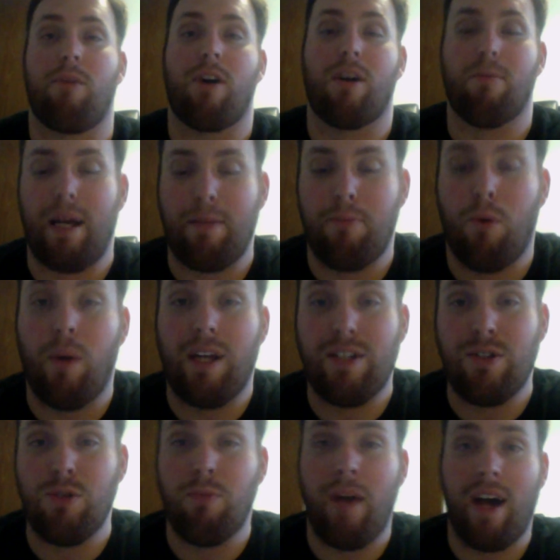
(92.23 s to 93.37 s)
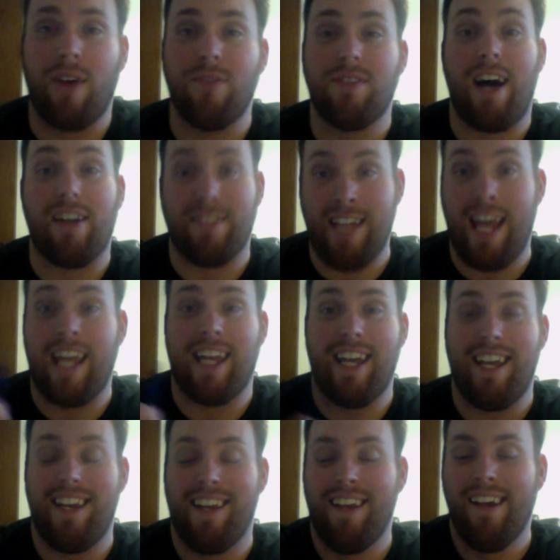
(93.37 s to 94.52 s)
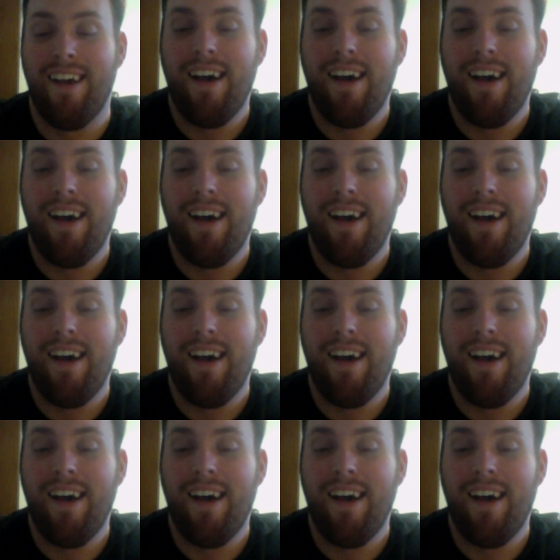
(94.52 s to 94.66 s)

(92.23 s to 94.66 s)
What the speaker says: mark by 0.2 pounds. I'll take it.